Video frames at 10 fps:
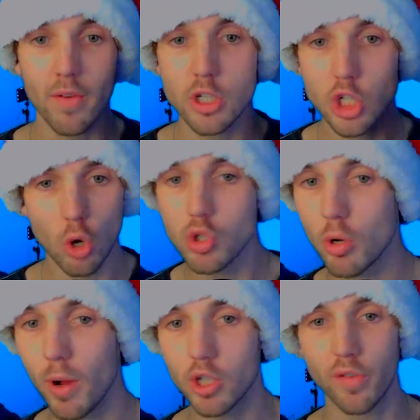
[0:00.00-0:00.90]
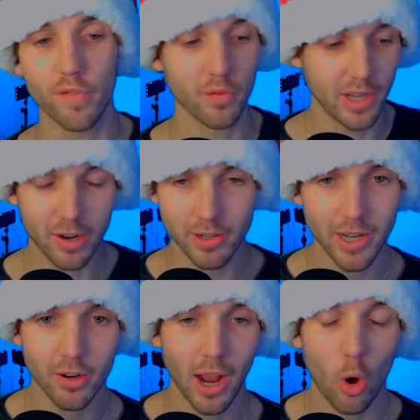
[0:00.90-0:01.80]
so, so much, near and
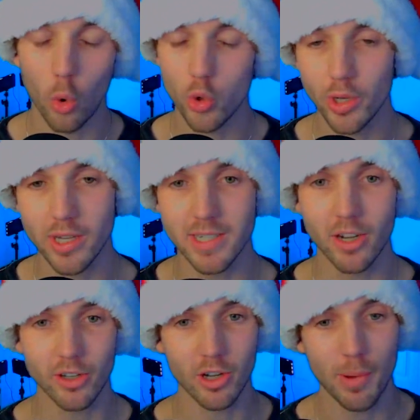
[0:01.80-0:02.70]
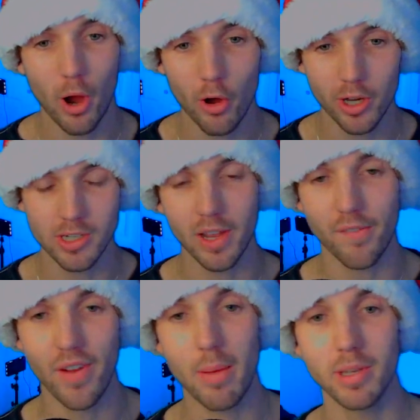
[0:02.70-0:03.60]
dear. I hold you guys near and dear to my heart. You guys are like
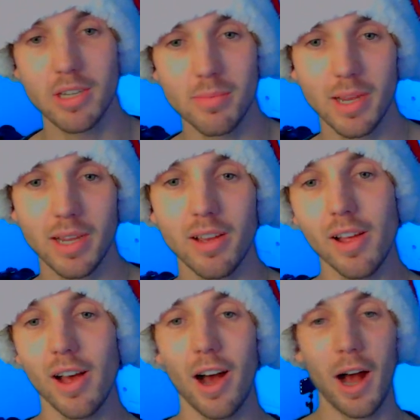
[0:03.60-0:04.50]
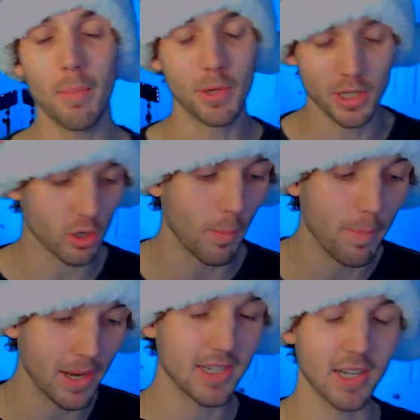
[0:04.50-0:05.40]
family to me. Um, you guys are
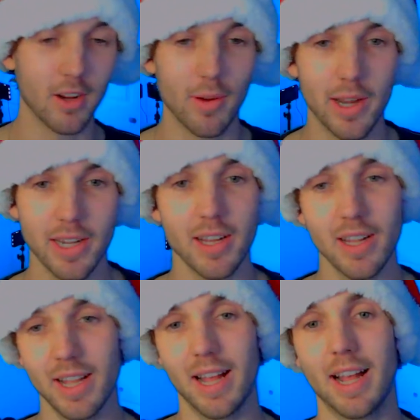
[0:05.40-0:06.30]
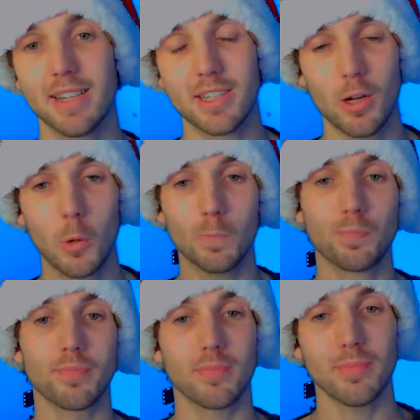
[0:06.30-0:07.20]
amazing, alrighty? And so,
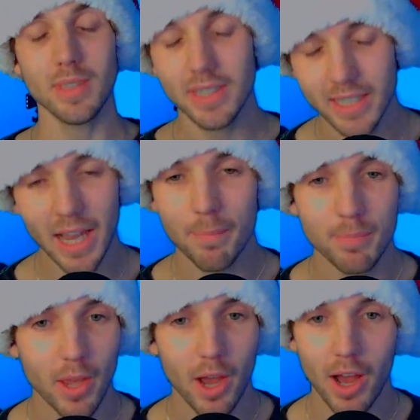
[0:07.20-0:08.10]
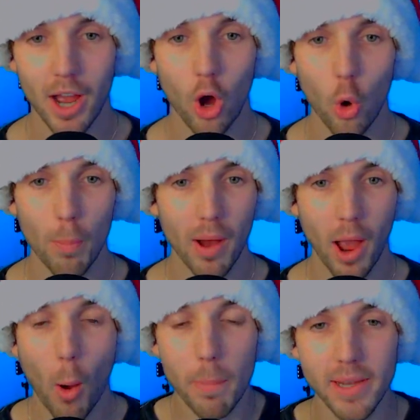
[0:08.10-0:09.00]
yeah. I uh, hope I uh,
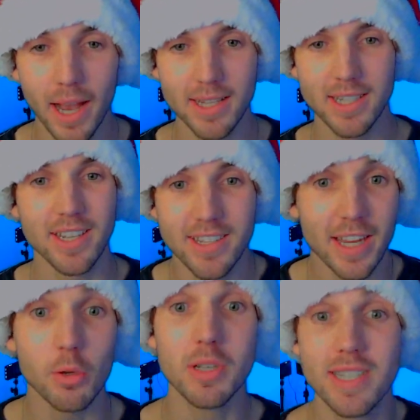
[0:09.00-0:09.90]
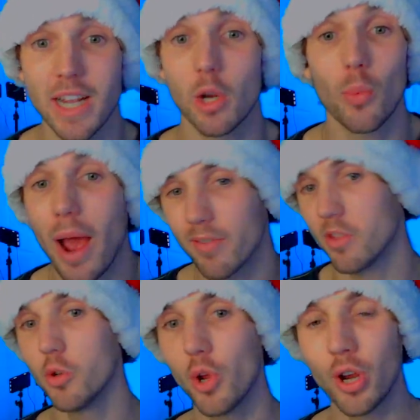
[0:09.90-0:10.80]
hope you guys continue to stick around in
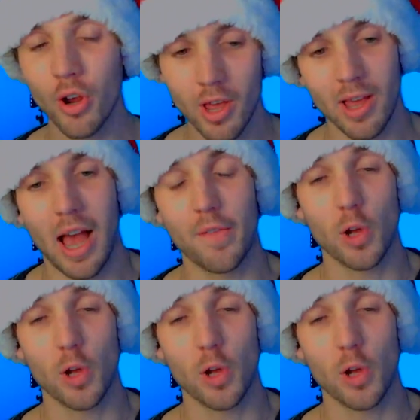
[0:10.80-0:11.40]
the new year. I've